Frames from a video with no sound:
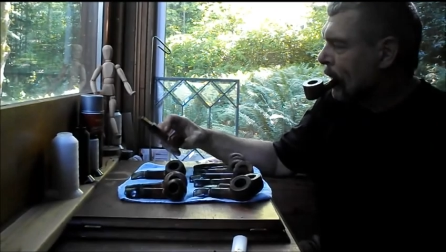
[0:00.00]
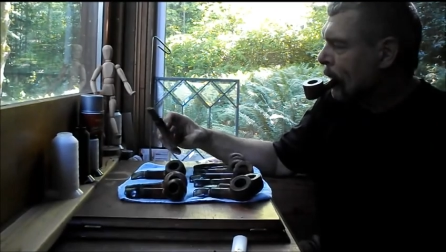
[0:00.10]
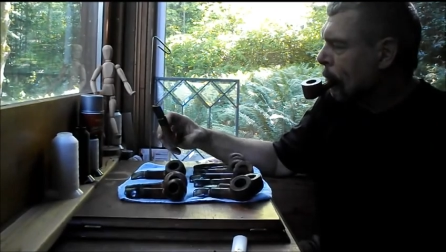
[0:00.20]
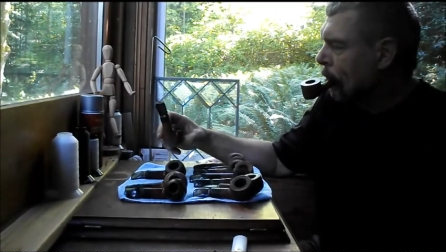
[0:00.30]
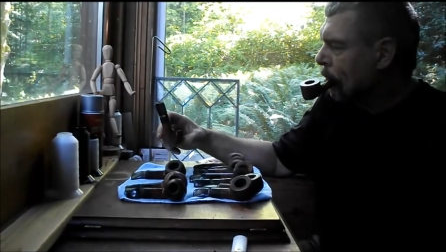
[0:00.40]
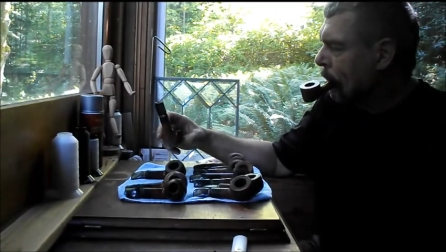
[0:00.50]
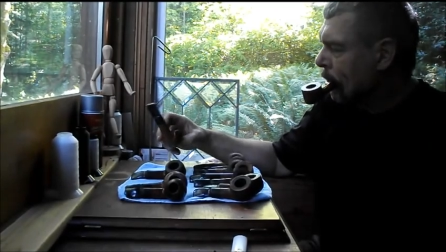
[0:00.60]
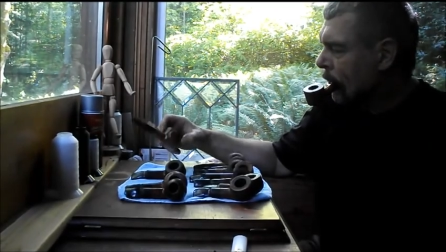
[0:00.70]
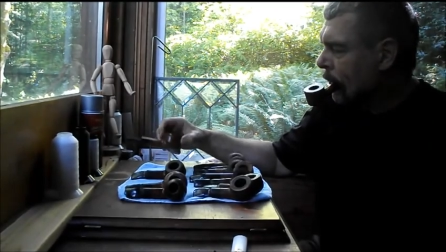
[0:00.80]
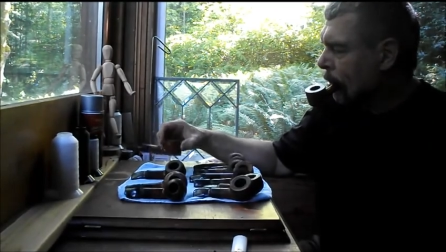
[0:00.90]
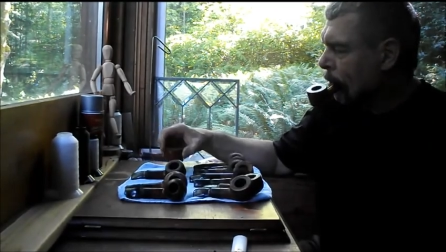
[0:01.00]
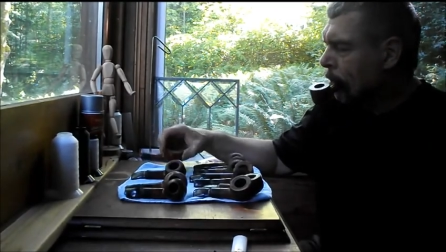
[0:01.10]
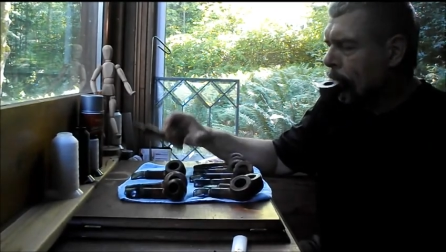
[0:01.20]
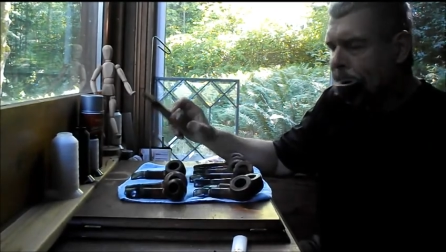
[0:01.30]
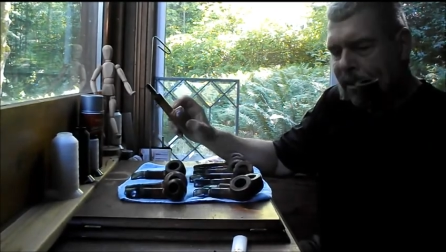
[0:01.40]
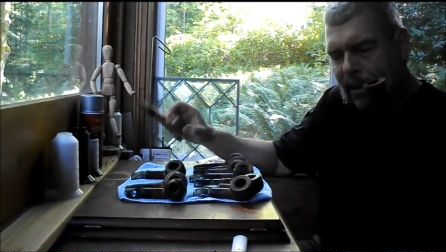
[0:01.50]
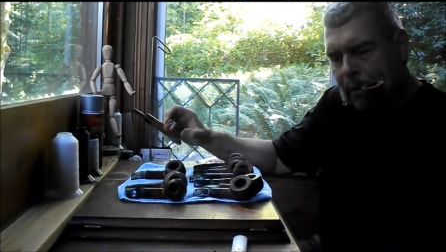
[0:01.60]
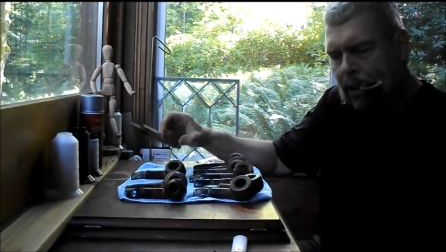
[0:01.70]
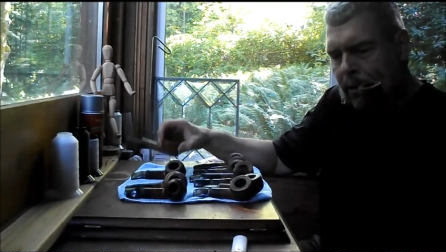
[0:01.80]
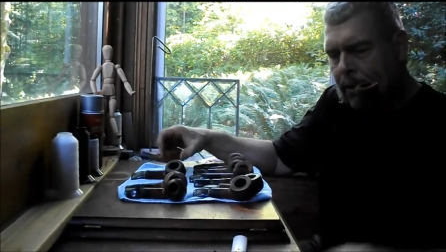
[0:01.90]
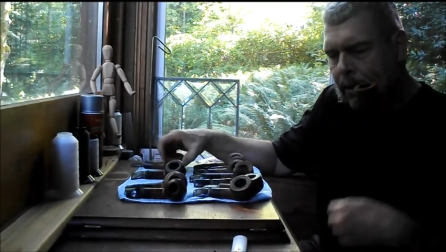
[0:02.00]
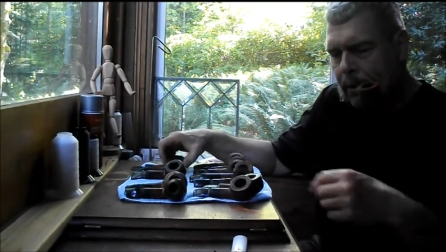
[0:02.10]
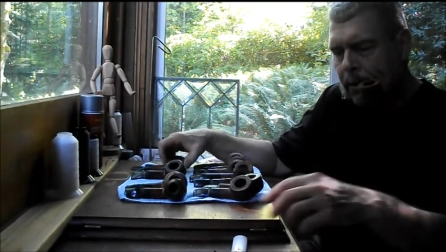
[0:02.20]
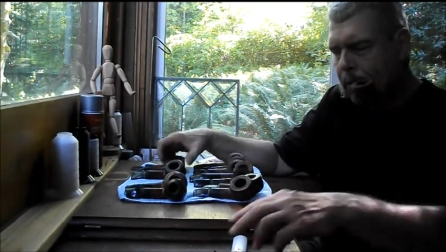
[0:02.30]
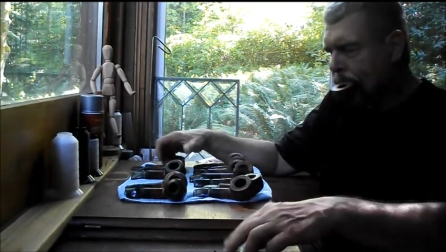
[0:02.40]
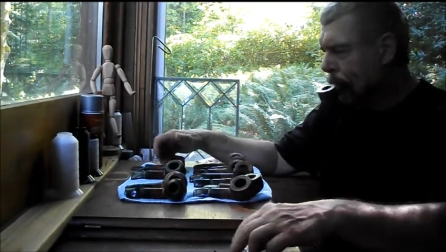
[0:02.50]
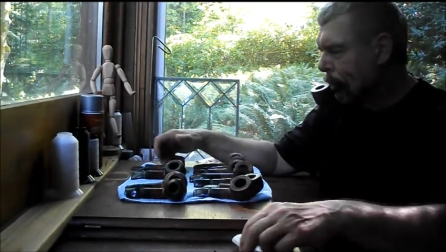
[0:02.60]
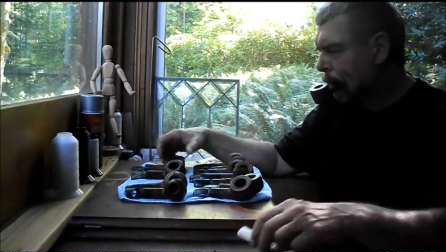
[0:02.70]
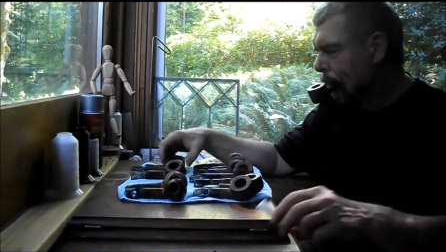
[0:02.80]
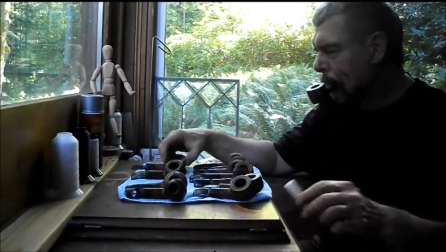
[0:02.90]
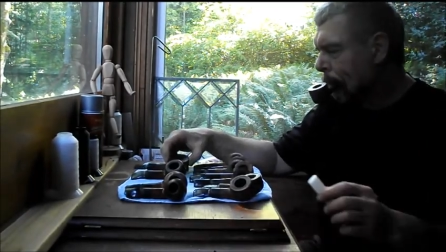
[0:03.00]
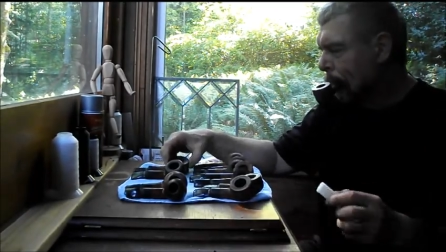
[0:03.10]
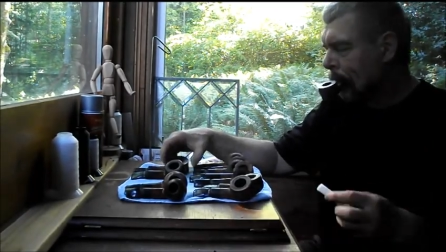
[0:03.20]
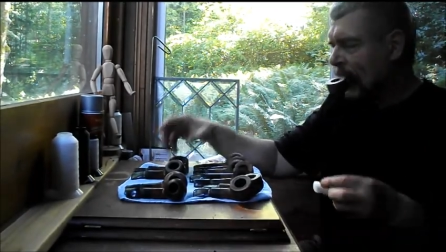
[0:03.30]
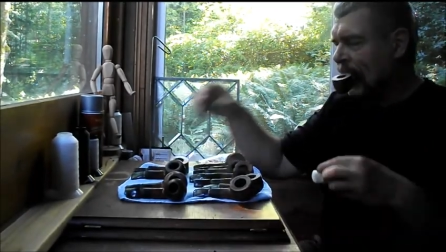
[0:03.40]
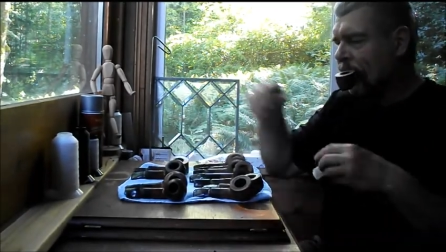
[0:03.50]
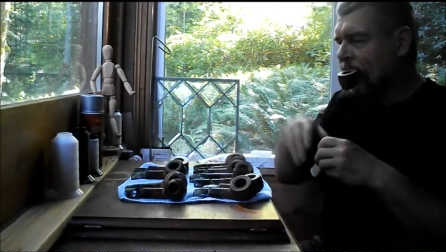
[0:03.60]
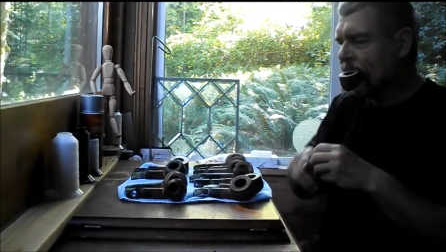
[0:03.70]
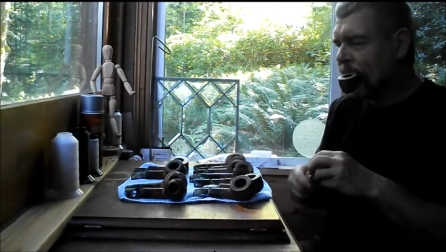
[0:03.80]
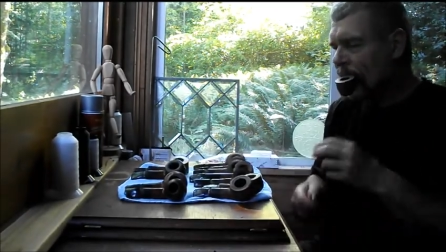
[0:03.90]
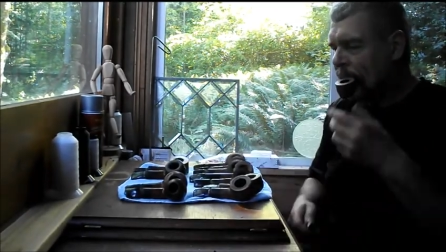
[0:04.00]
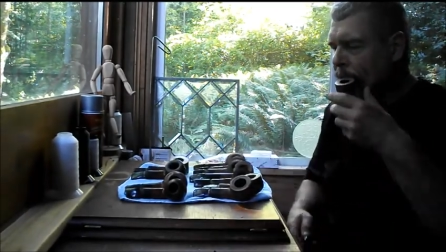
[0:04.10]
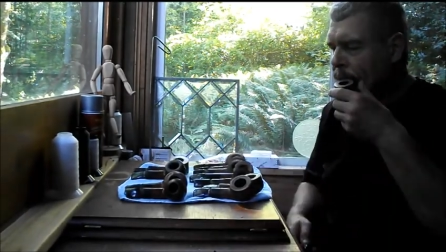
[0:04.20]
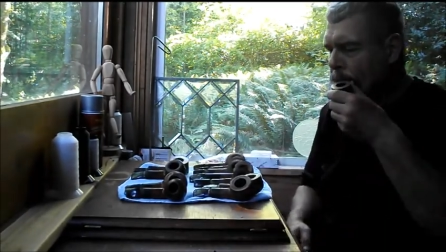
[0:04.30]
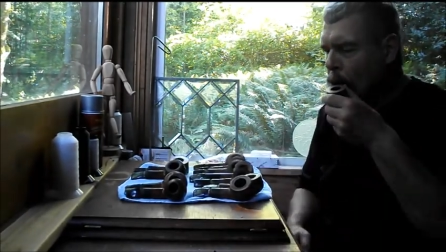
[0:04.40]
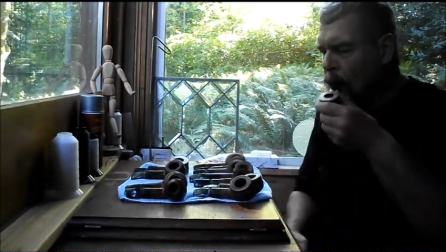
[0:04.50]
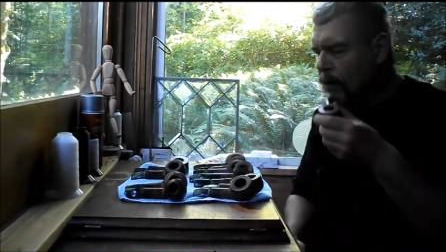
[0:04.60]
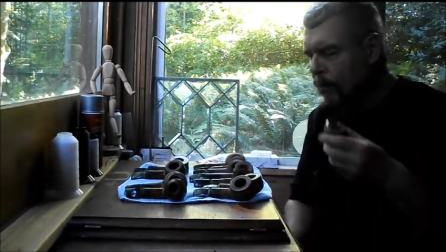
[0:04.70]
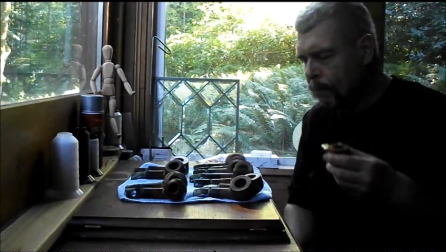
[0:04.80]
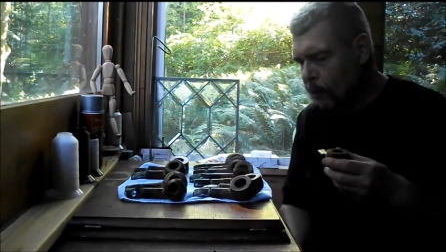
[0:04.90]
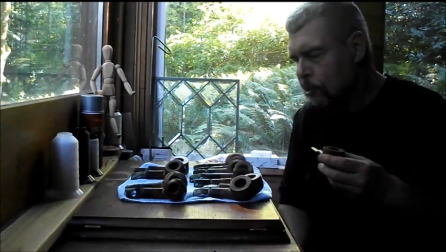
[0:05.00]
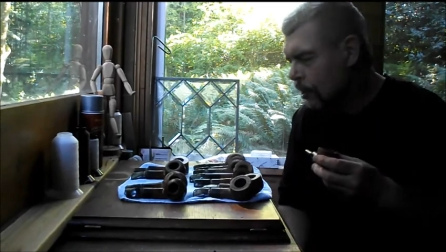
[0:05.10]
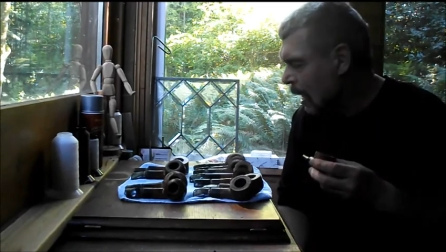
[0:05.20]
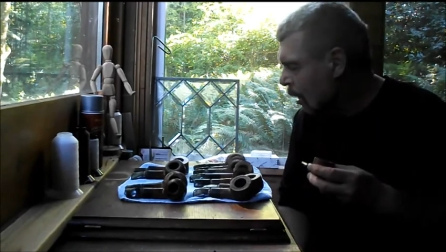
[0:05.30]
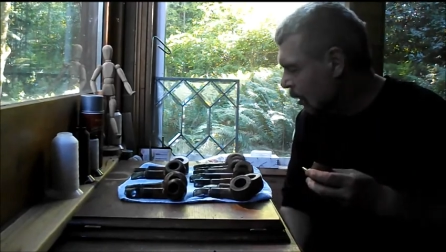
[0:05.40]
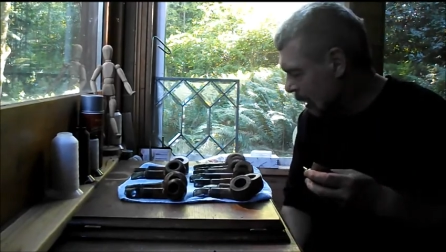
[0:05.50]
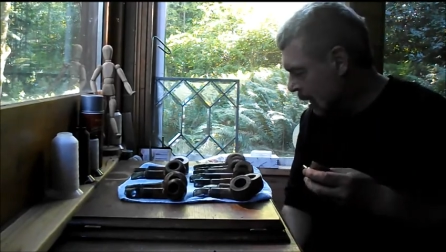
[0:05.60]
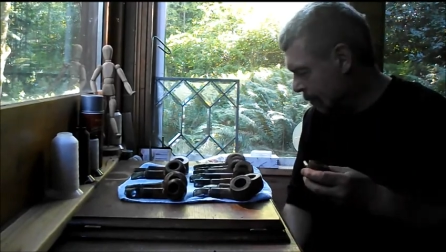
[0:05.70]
pipes are all similar and yet they have their own personality.